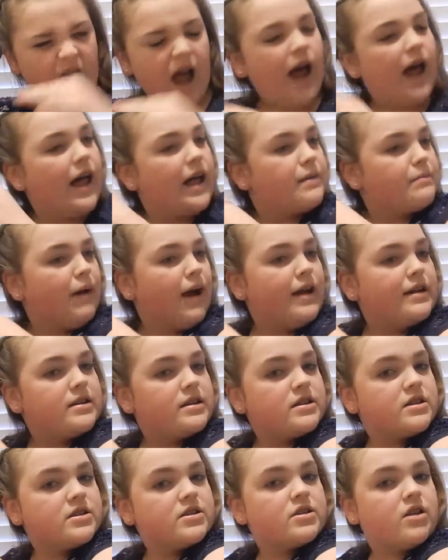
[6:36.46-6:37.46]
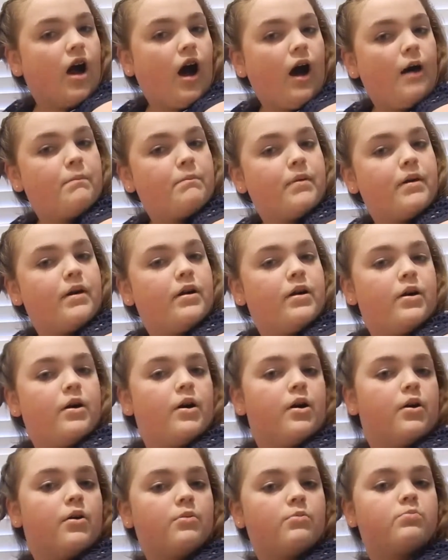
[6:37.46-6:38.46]
I like mine to stop
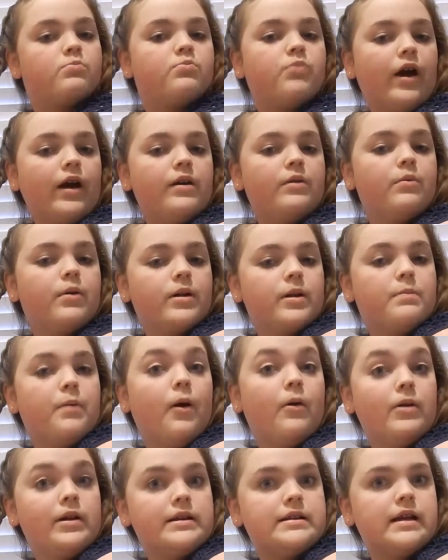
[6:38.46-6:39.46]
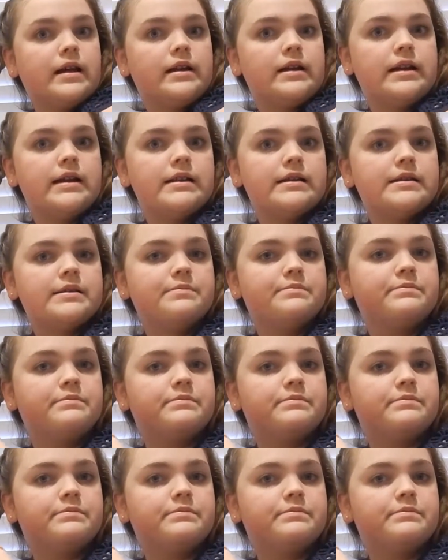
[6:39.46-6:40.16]
right where the ponytail is.